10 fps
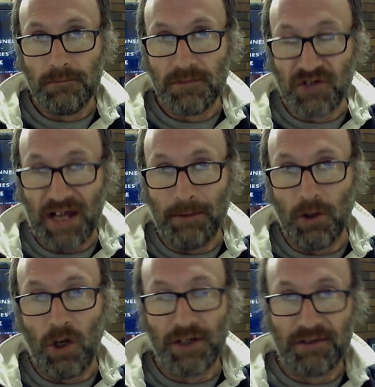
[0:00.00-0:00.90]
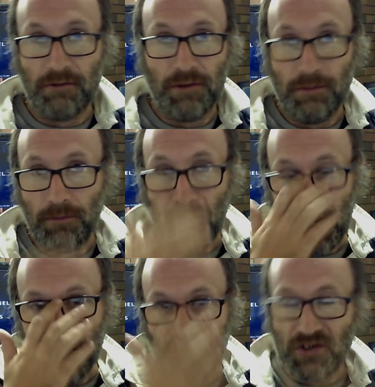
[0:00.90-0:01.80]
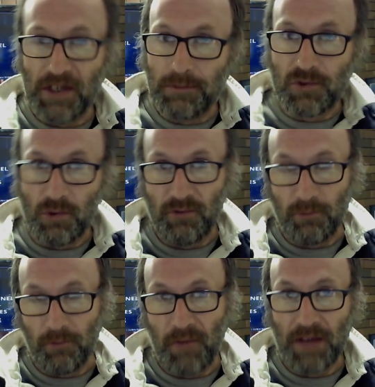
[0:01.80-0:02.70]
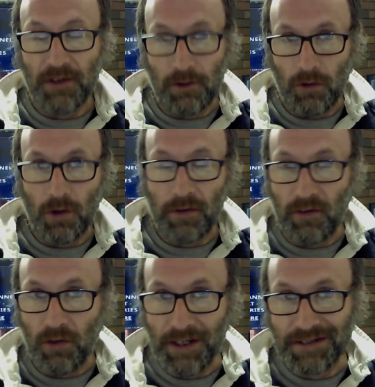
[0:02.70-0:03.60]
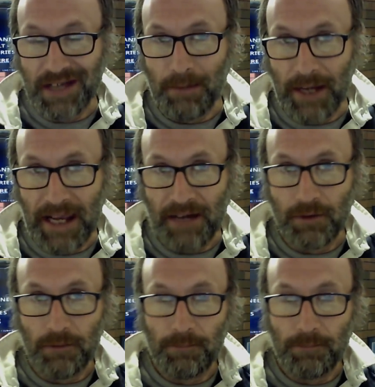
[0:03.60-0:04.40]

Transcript: stabilizer and that seems to have prevented a lot of the leaks coming out.